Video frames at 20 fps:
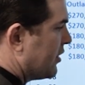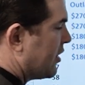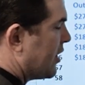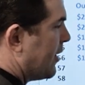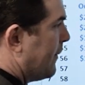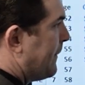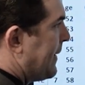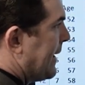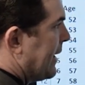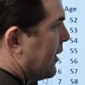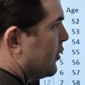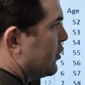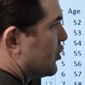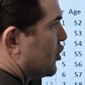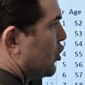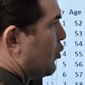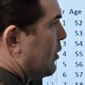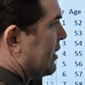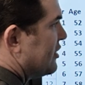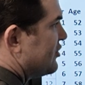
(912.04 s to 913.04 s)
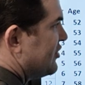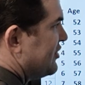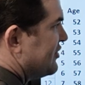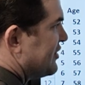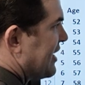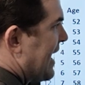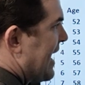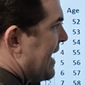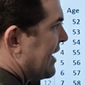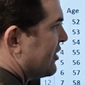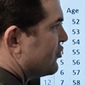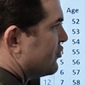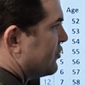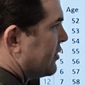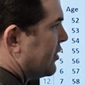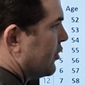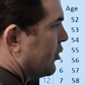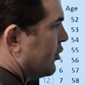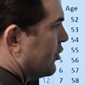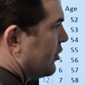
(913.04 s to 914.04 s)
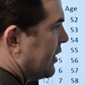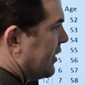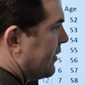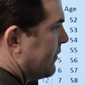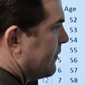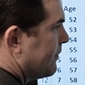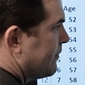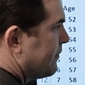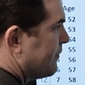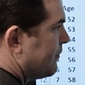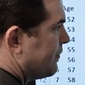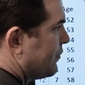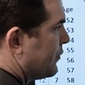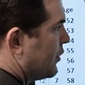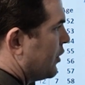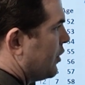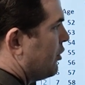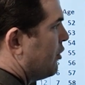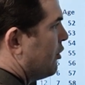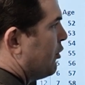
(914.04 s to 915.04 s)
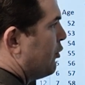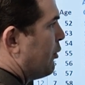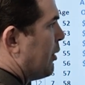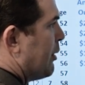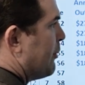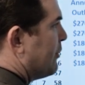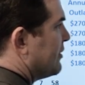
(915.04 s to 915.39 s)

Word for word: compared to what she's actually earning, we